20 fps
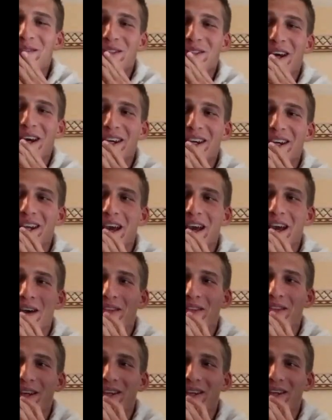So I kind of have
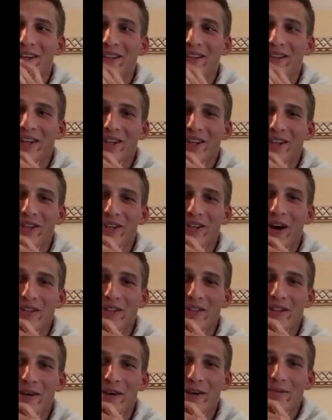like a toss
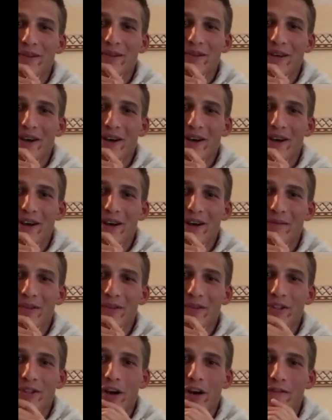up.
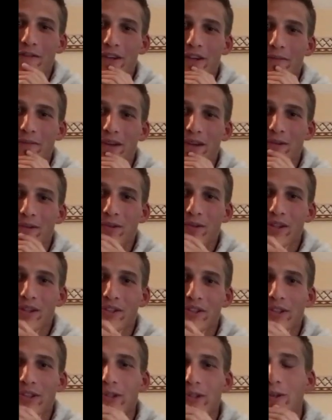It's hard for me to pick between the
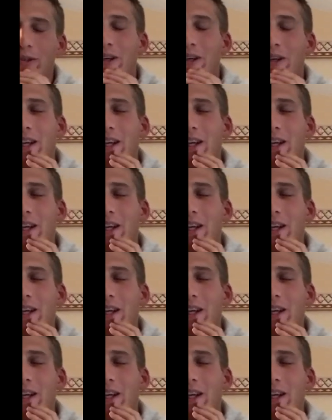two.